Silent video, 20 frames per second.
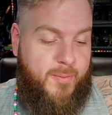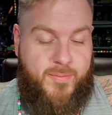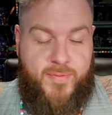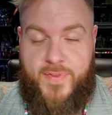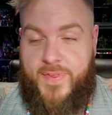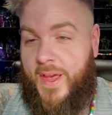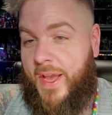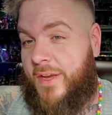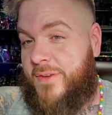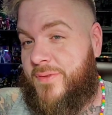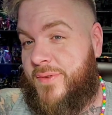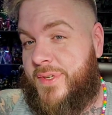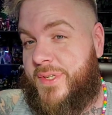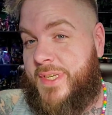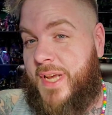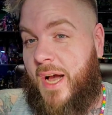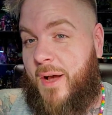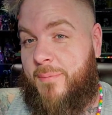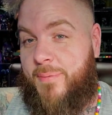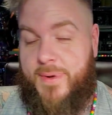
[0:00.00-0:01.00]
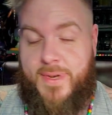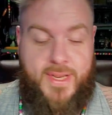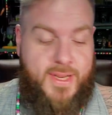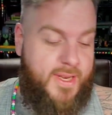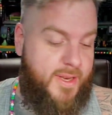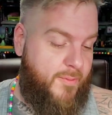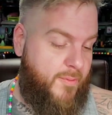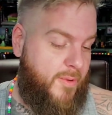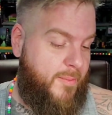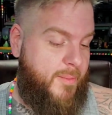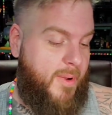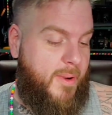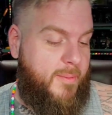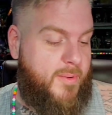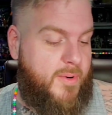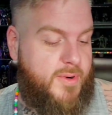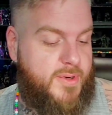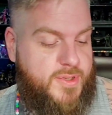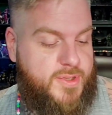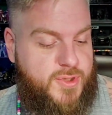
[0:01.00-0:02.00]
Thanks for stopping in, and
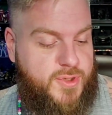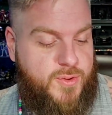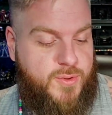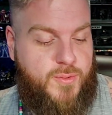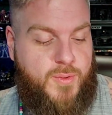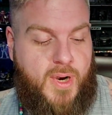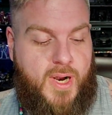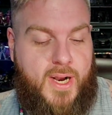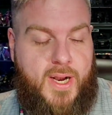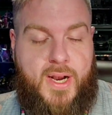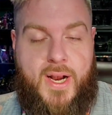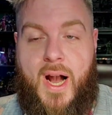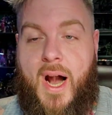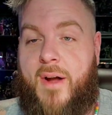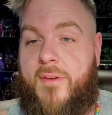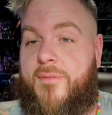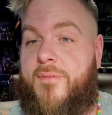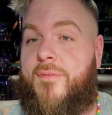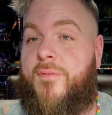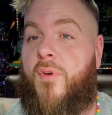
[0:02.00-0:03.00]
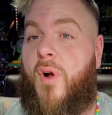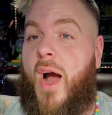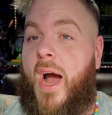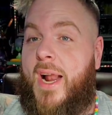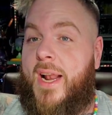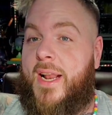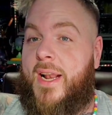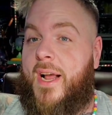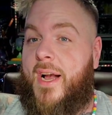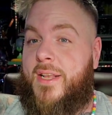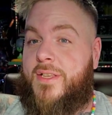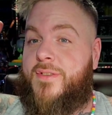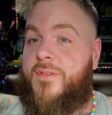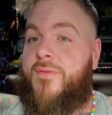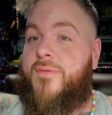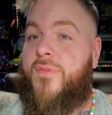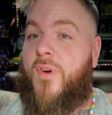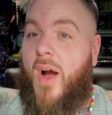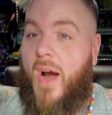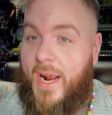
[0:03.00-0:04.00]
remember to, on Friday
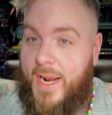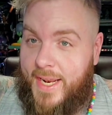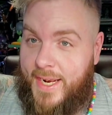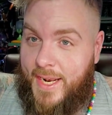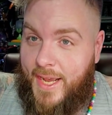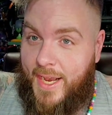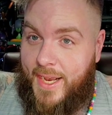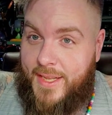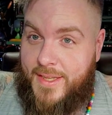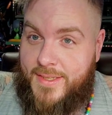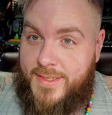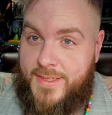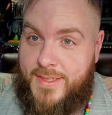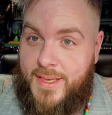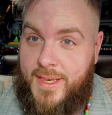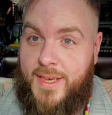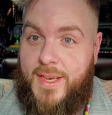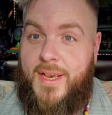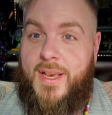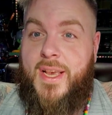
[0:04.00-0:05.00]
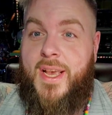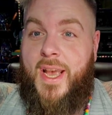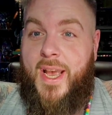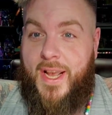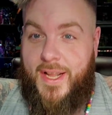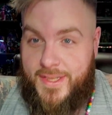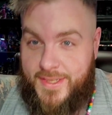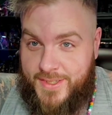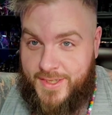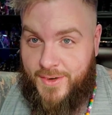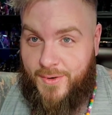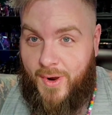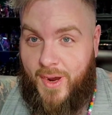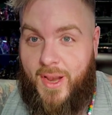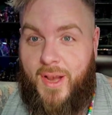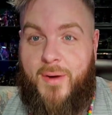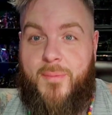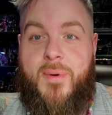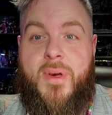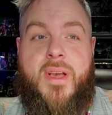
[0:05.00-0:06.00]
nights,
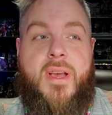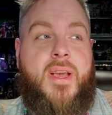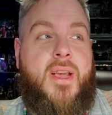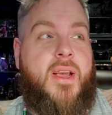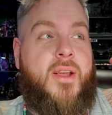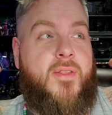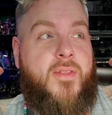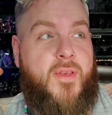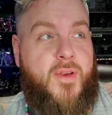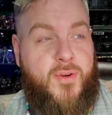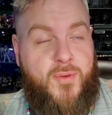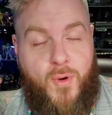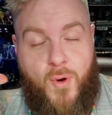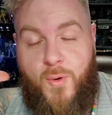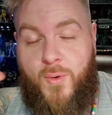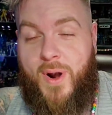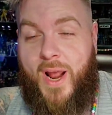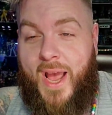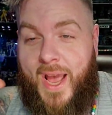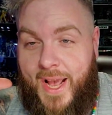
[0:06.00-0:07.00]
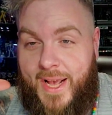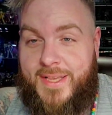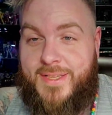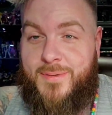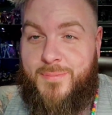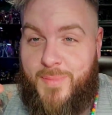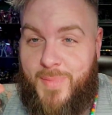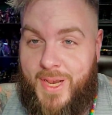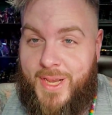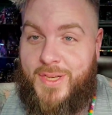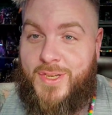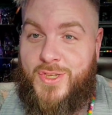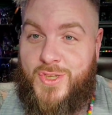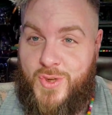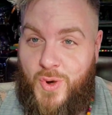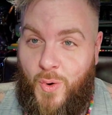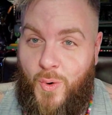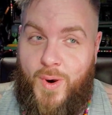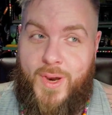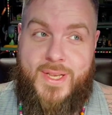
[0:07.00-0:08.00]
Instagram, the Grown Ass Men
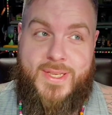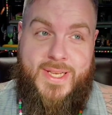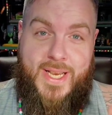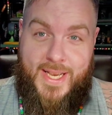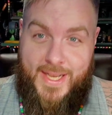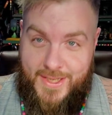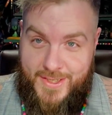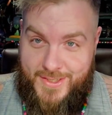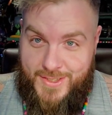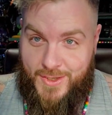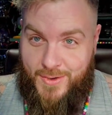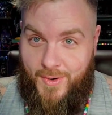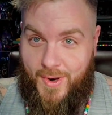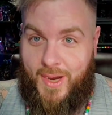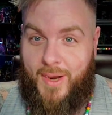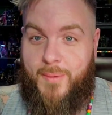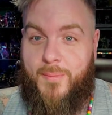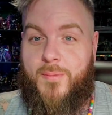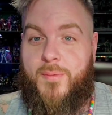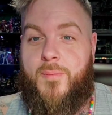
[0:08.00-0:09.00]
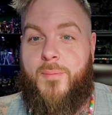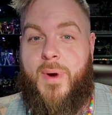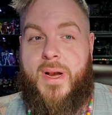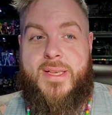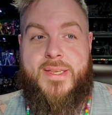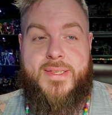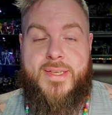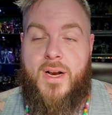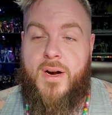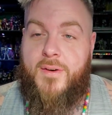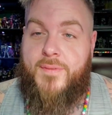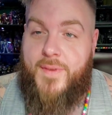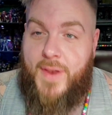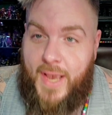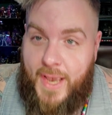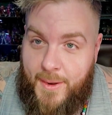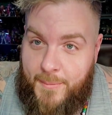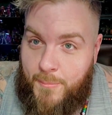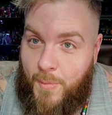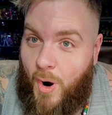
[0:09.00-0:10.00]
Toys Instagram, myself
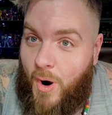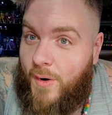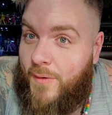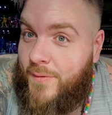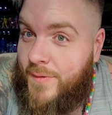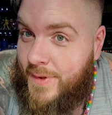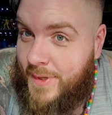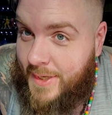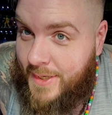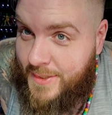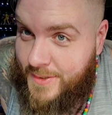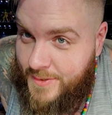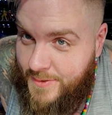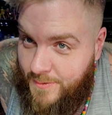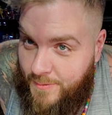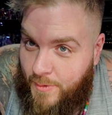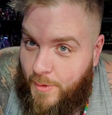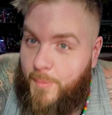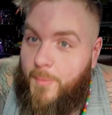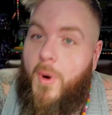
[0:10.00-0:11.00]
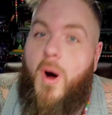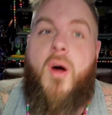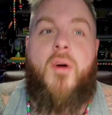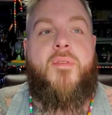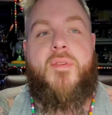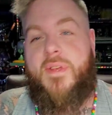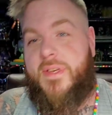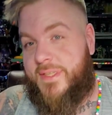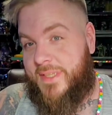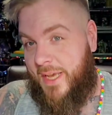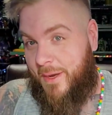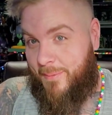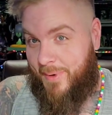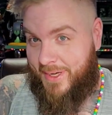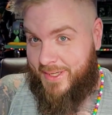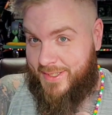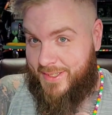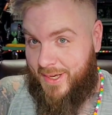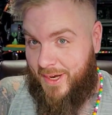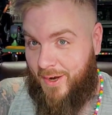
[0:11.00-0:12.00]
and Marvelous and
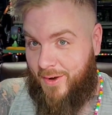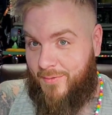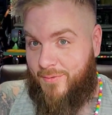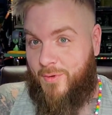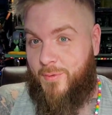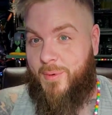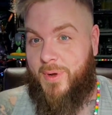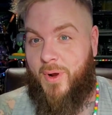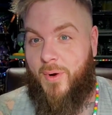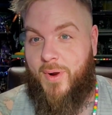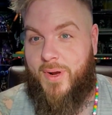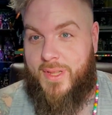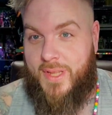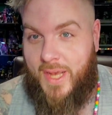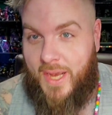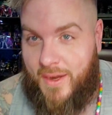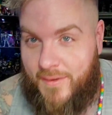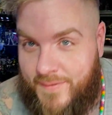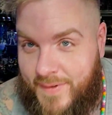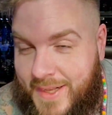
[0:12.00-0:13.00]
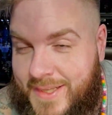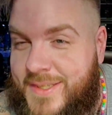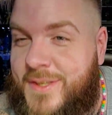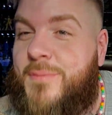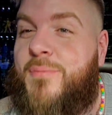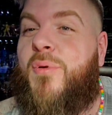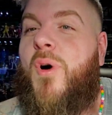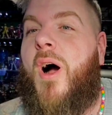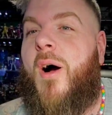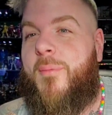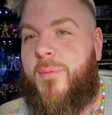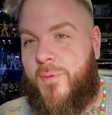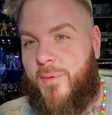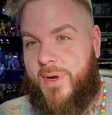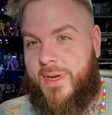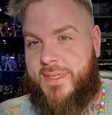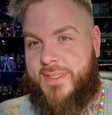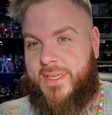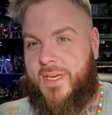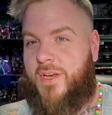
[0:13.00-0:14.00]
myself will be going live. That's the proper
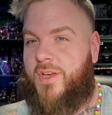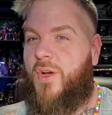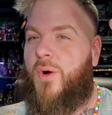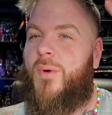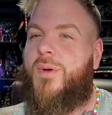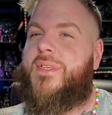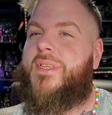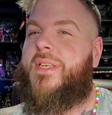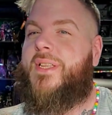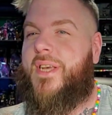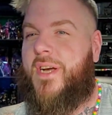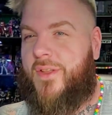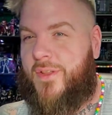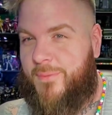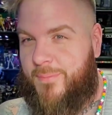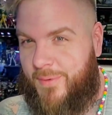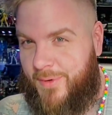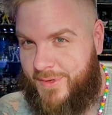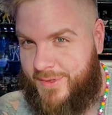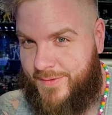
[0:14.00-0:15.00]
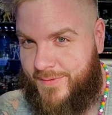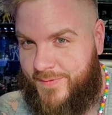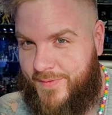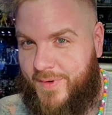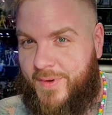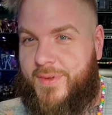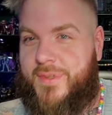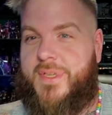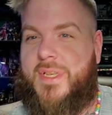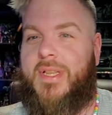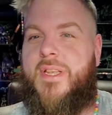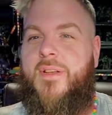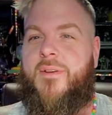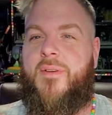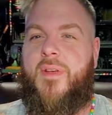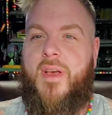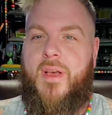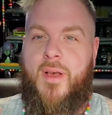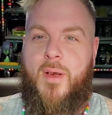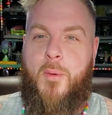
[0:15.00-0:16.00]
way to say it. You always say the other person first and then
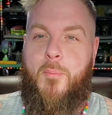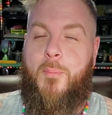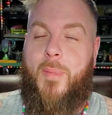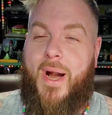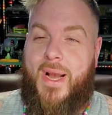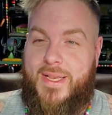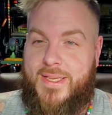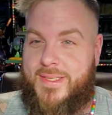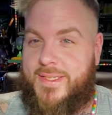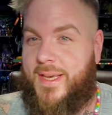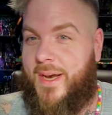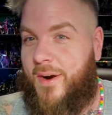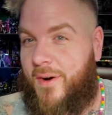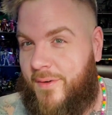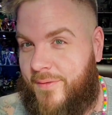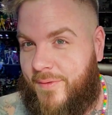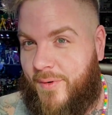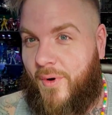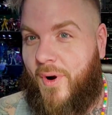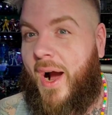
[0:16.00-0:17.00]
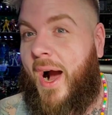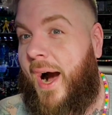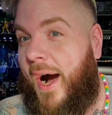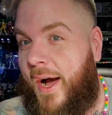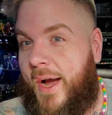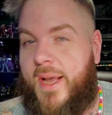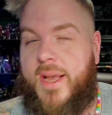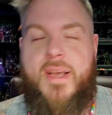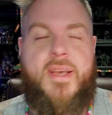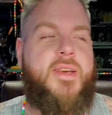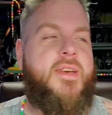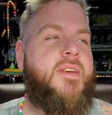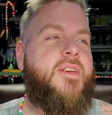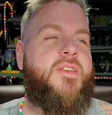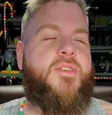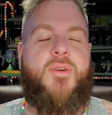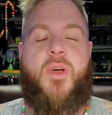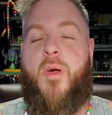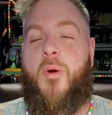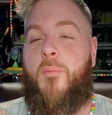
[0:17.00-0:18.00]
myself or I.
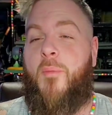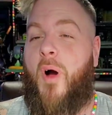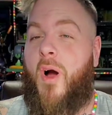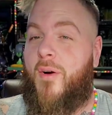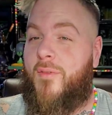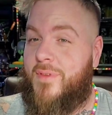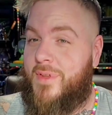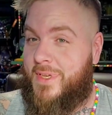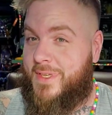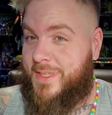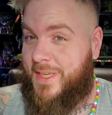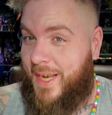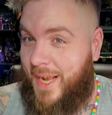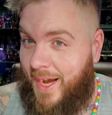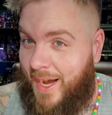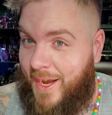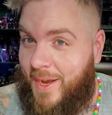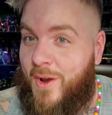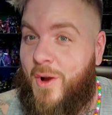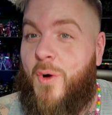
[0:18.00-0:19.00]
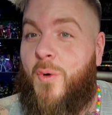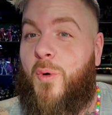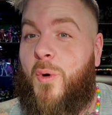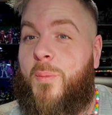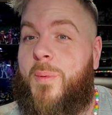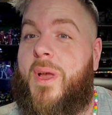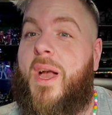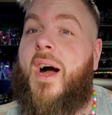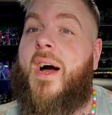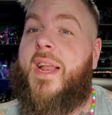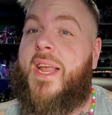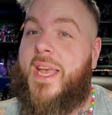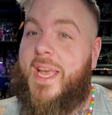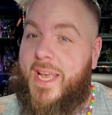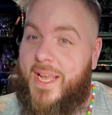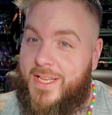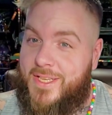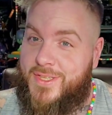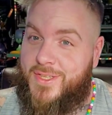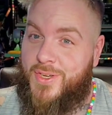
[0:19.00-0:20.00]
So anyway, Marvelous and I will be on
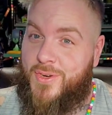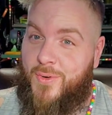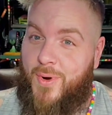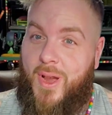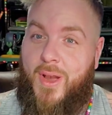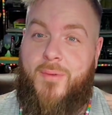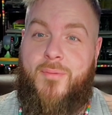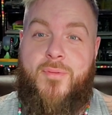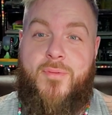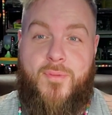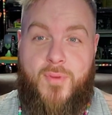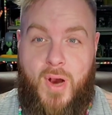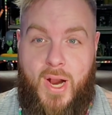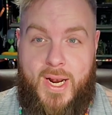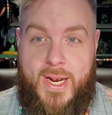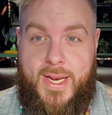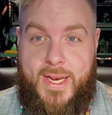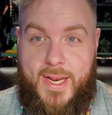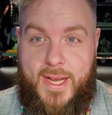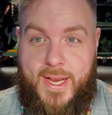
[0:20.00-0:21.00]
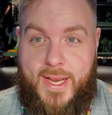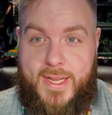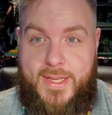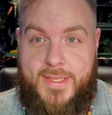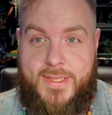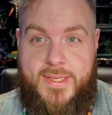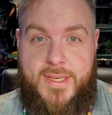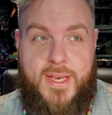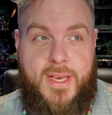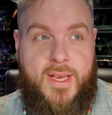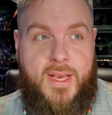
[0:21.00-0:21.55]
Instagram Friday nights.